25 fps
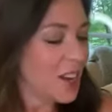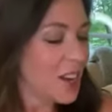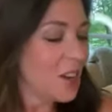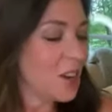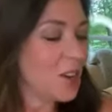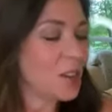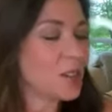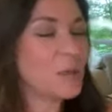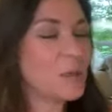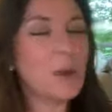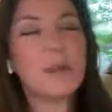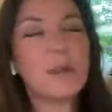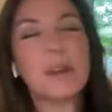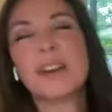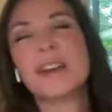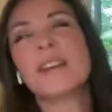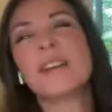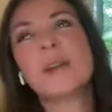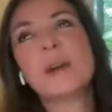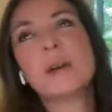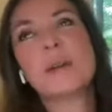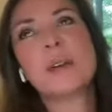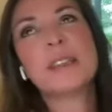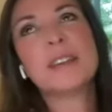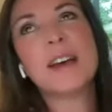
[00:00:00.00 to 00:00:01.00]
because we
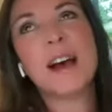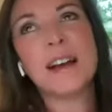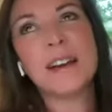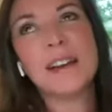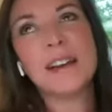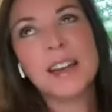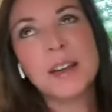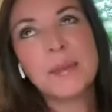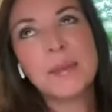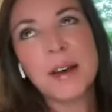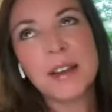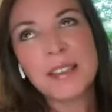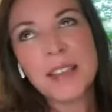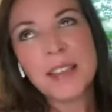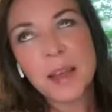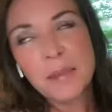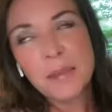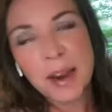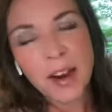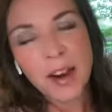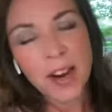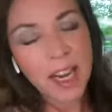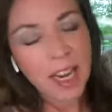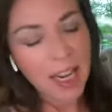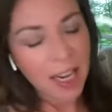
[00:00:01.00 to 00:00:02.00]
were talking about that.
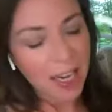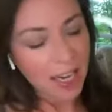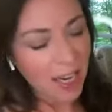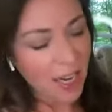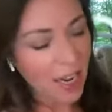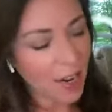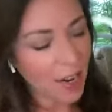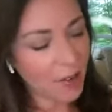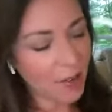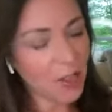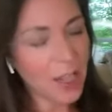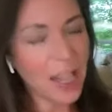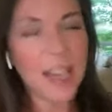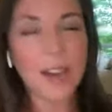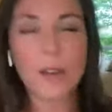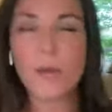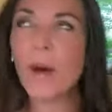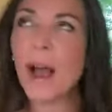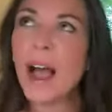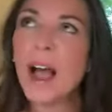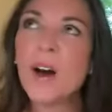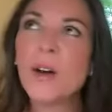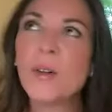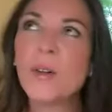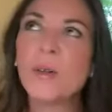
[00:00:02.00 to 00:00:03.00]
Marianne and I were like,
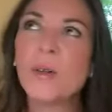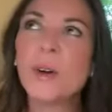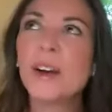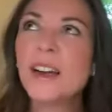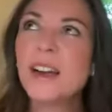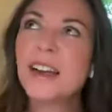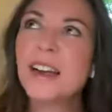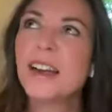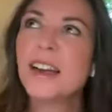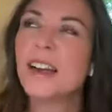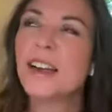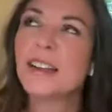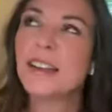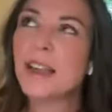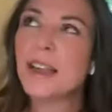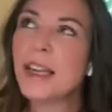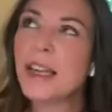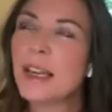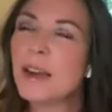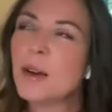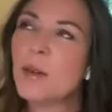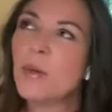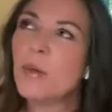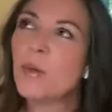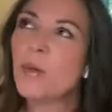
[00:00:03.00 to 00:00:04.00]
wow,
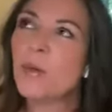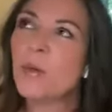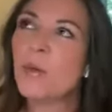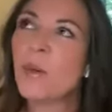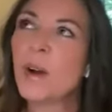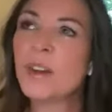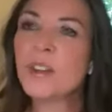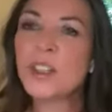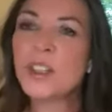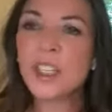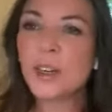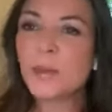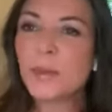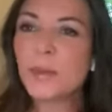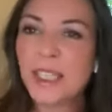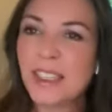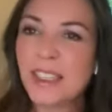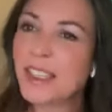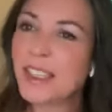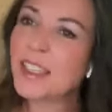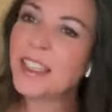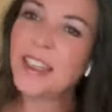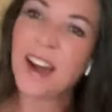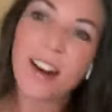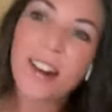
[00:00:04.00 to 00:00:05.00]
like where should we
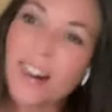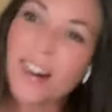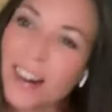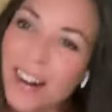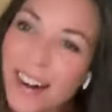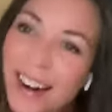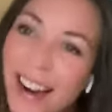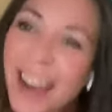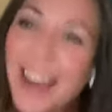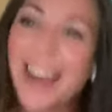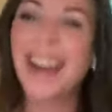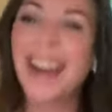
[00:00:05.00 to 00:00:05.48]
start?